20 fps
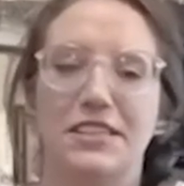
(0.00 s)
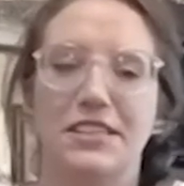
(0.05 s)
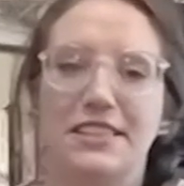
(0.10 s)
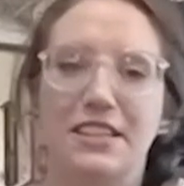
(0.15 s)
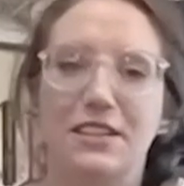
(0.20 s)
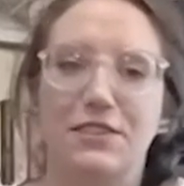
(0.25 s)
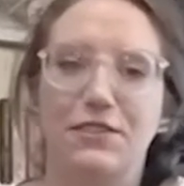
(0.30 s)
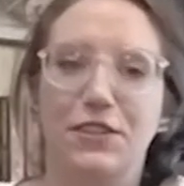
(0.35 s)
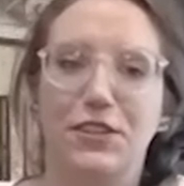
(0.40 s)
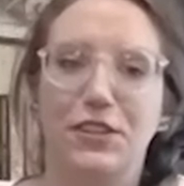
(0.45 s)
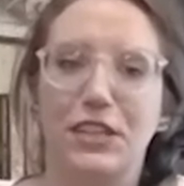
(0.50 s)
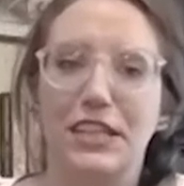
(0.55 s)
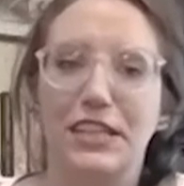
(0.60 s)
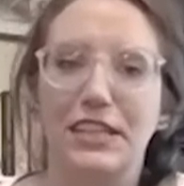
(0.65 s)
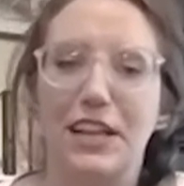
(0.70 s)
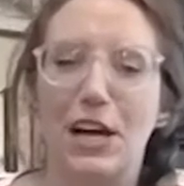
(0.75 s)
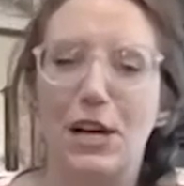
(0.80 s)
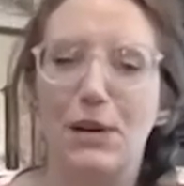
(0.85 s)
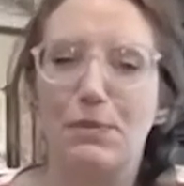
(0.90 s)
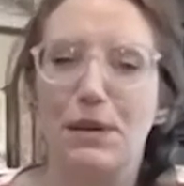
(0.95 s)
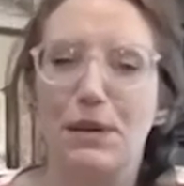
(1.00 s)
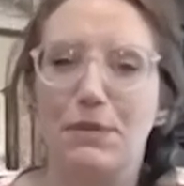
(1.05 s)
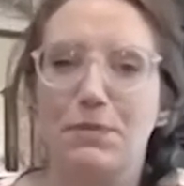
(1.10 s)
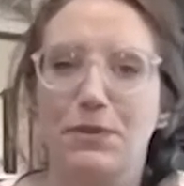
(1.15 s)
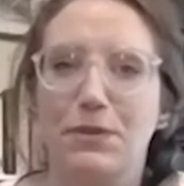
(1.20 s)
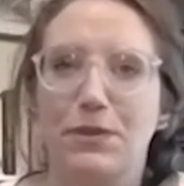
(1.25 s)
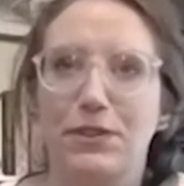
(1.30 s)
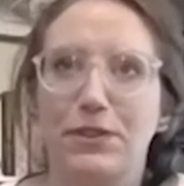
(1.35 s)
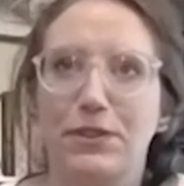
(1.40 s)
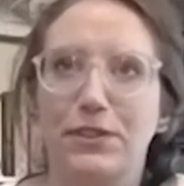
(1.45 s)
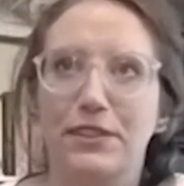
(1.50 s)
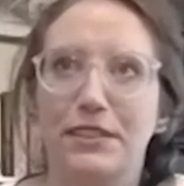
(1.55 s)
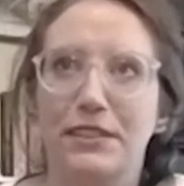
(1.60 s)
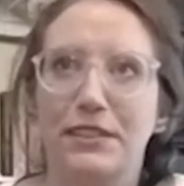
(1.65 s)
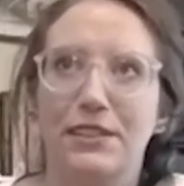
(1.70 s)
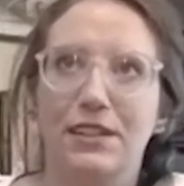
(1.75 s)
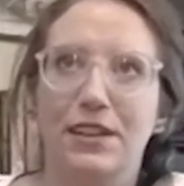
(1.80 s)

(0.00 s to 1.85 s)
because I feel like a lot of people